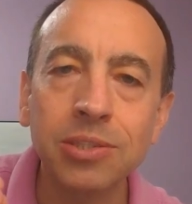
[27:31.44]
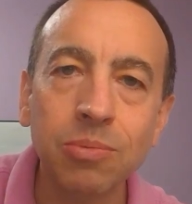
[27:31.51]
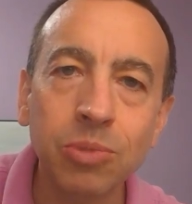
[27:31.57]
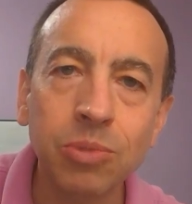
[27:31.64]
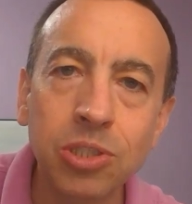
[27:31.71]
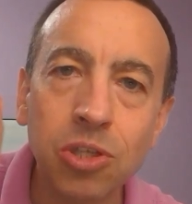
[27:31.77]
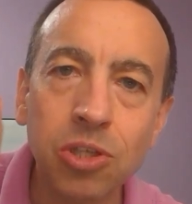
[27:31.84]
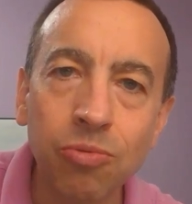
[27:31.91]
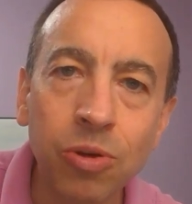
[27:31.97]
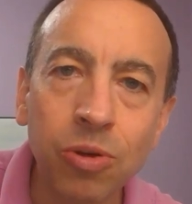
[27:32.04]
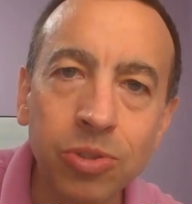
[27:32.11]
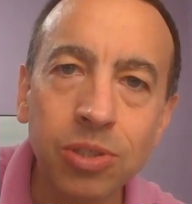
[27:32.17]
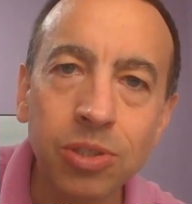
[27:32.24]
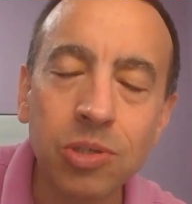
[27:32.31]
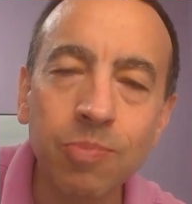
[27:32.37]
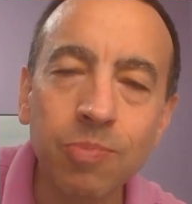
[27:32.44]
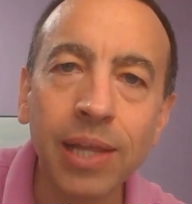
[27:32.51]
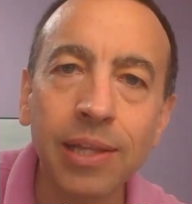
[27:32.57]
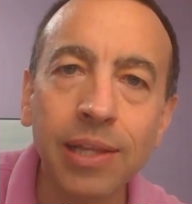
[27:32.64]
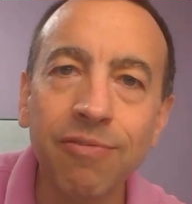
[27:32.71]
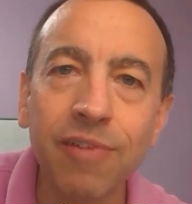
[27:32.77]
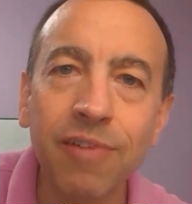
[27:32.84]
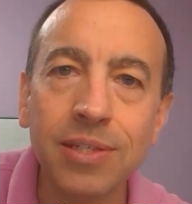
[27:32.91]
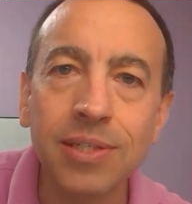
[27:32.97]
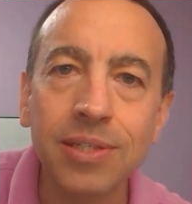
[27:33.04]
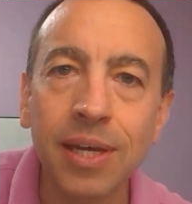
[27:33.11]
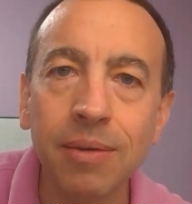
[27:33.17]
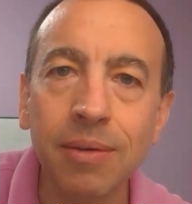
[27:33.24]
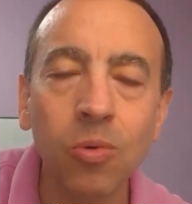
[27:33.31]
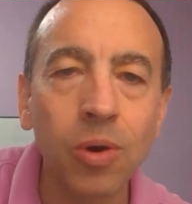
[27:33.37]
Someone just throws a smiley face
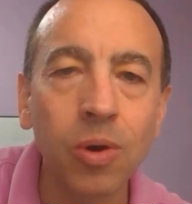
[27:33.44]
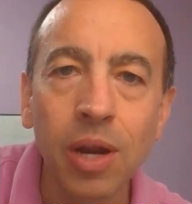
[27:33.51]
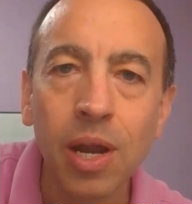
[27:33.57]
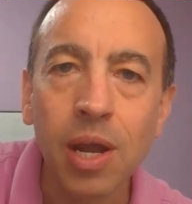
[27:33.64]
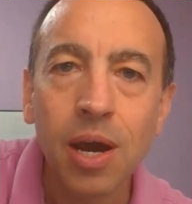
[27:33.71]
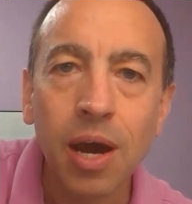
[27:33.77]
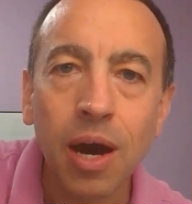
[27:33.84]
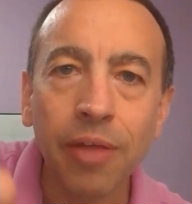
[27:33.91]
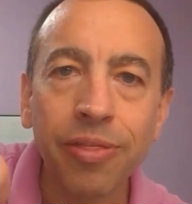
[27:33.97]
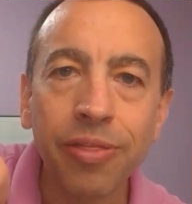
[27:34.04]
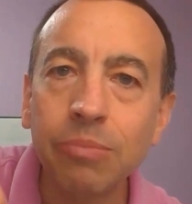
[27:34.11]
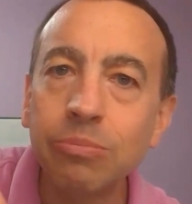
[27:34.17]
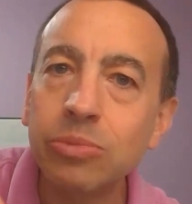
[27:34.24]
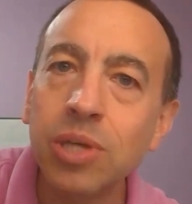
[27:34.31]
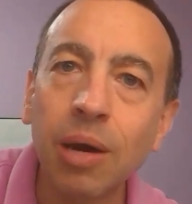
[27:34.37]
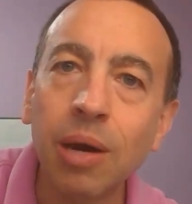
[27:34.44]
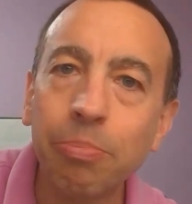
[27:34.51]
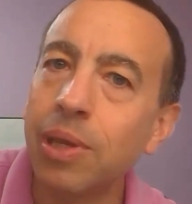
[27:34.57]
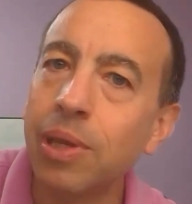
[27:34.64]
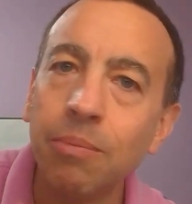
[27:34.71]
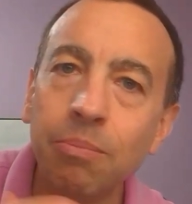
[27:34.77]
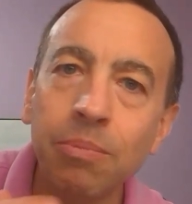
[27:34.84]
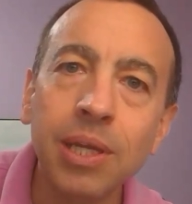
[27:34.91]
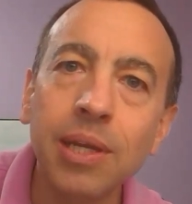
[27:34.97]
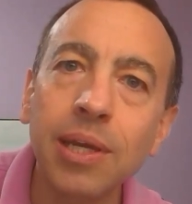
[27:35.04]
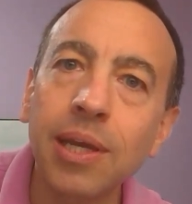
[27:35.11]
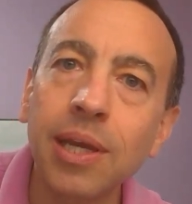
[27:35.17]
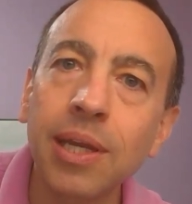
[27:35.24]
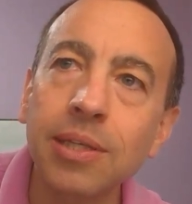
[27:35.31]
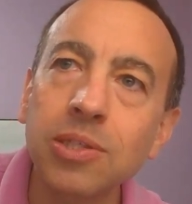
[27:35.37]
at or a thumbs up in a
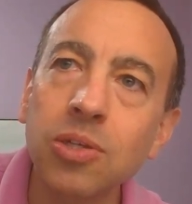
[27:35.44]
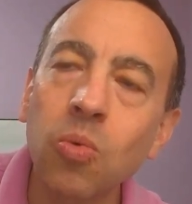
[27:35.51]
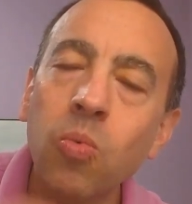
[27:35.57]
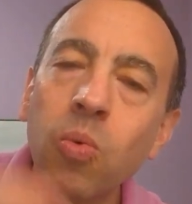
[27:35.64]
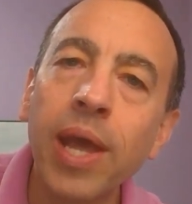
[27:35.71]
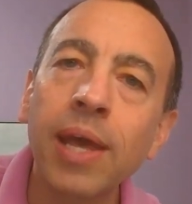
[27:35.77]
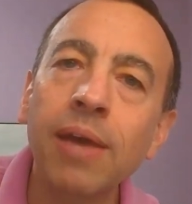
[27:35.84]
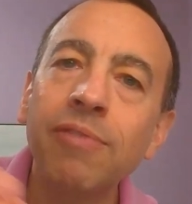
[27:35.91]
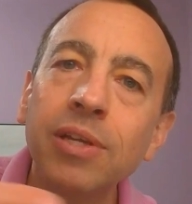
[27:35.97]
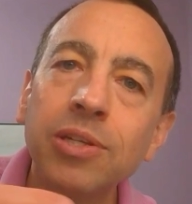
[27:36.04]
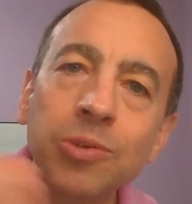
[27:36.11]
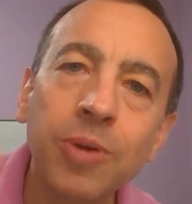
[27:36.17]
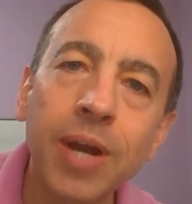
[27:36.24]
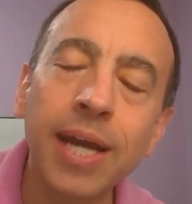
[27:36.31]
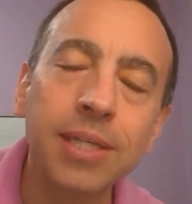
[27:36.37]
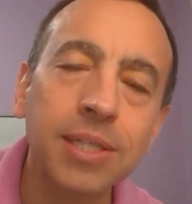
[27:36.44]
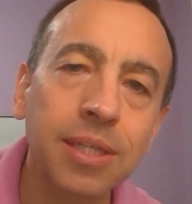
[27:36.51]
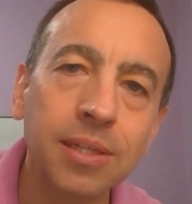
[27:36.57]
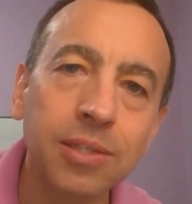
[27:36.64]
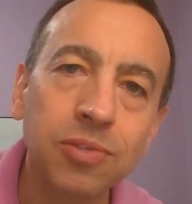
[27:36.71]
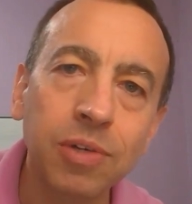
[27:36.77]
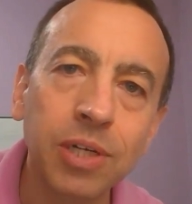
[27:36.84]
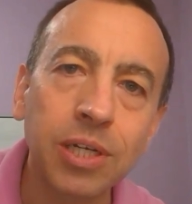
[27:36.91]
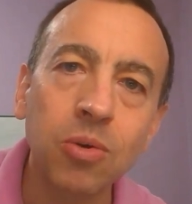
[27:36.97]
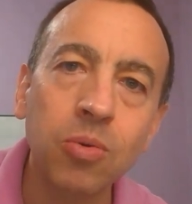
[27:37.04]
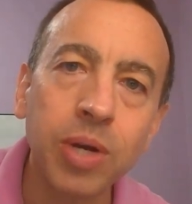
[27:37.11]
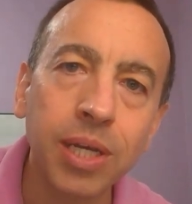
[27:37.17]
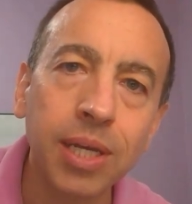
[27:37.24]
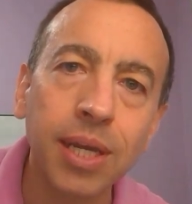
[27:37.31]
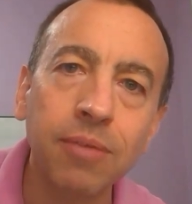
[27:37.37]
meeting, and it's a way of interacting that's very
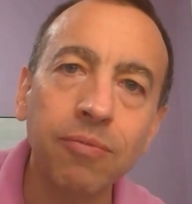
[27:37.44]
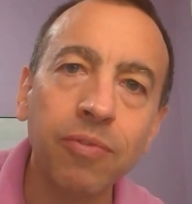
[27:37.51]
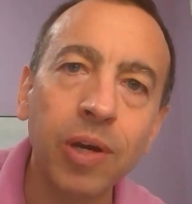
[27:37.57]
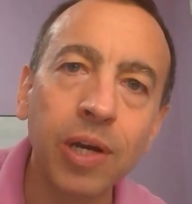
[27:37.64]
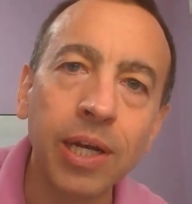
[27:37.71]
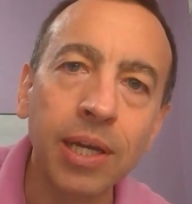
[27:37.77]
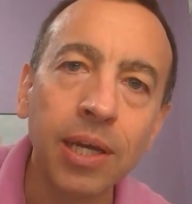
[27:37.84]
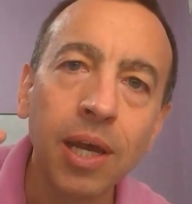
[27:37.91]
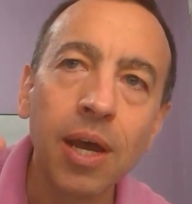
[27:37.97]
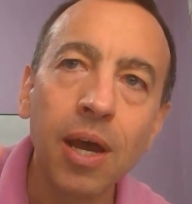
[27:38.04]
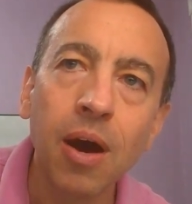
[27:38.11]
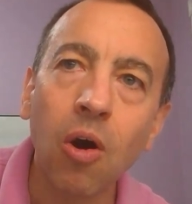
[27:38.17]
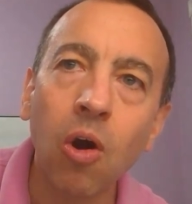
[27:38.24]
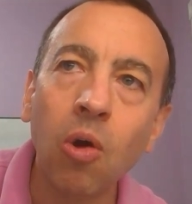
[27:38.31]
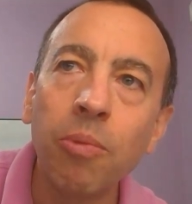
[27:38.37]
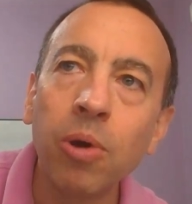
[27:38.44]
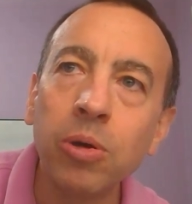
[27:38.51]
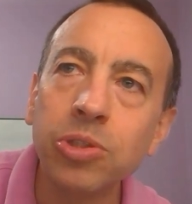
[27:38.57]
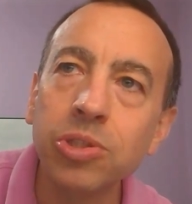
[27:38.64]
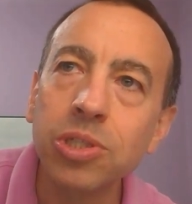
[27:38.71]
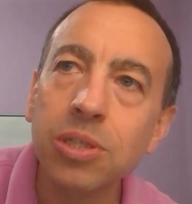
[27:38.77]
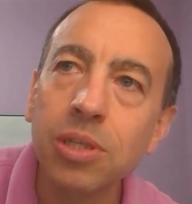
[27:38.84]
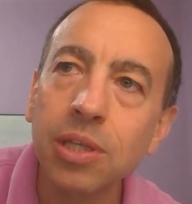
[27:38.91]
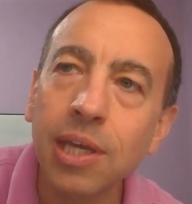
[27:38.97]
quick and very almost